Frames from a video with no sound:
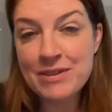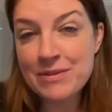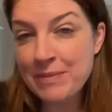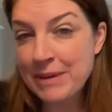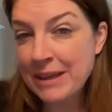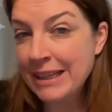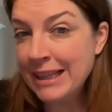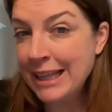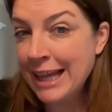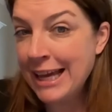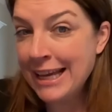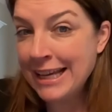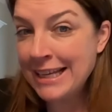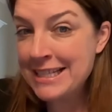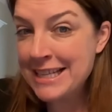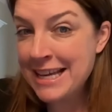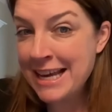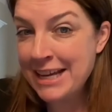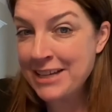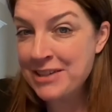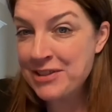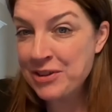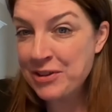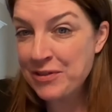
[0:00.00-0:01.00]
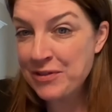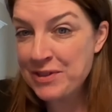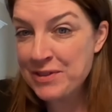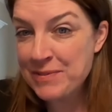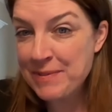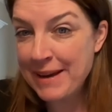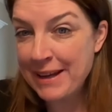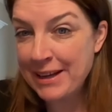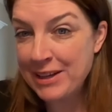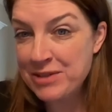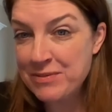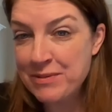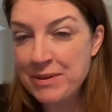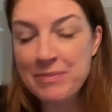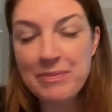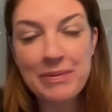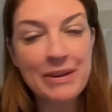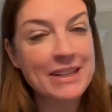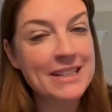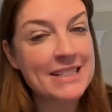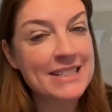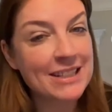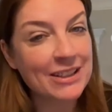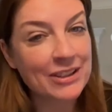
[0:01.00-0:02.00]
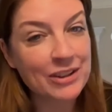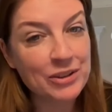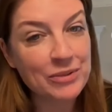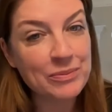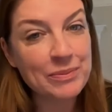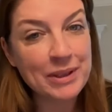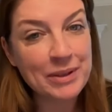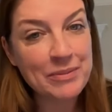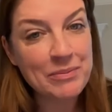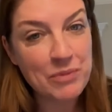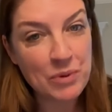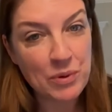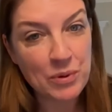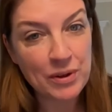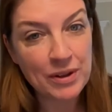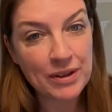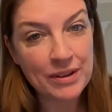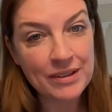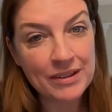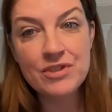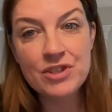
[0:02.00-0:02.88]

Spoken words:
a bit like attack surface management, but it's a little bit more.